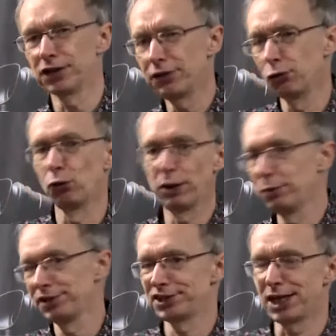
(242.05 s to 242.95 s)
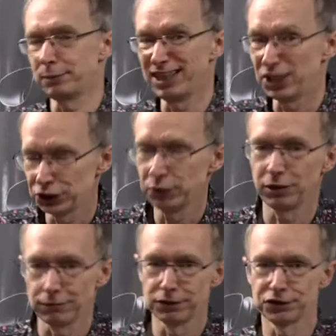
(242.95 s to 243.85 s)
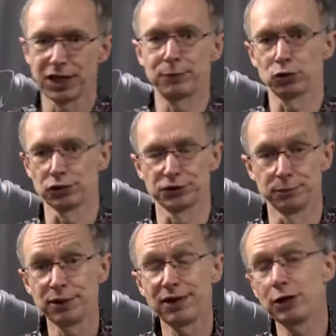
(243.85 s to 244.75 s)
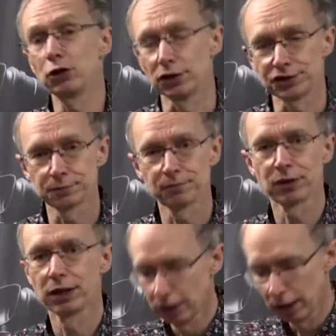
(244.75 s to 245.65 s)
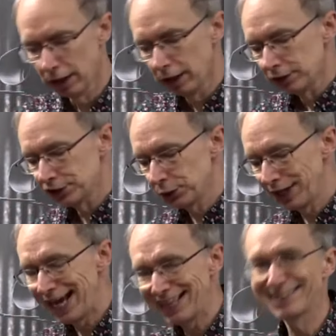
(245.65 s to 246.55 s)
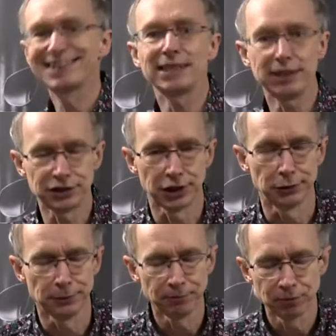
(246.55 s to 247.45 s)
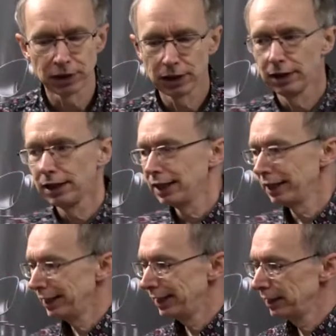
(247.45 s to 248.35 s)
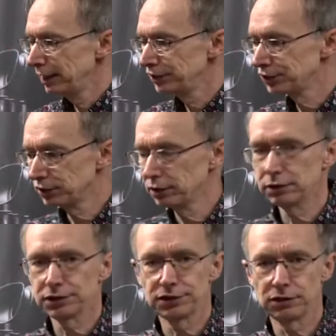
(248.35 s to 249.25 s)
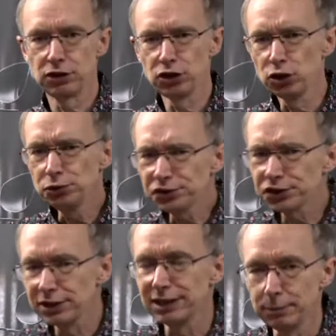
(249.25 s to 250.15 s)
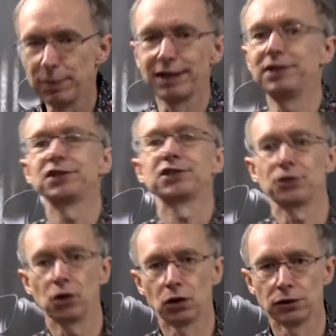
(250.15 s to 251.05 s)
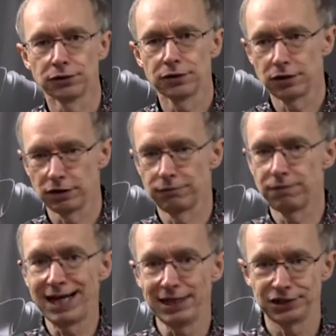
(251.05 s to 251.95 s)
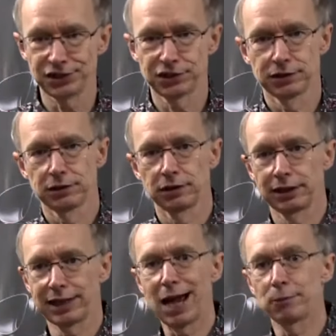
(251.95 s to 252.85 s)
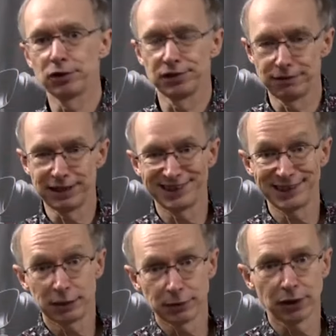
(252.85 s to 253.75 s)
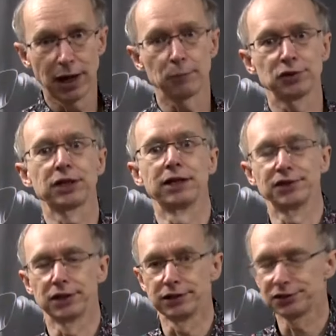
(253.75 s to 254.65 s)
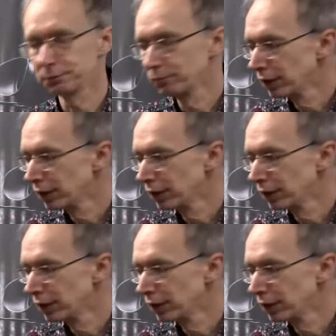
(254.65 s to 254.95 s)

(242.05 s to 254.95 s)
I thought they were the same initially when I first came across them, but they're not. So S-Cinetone is loosely based on the Venice camera, the Venice Cinema camera's color science.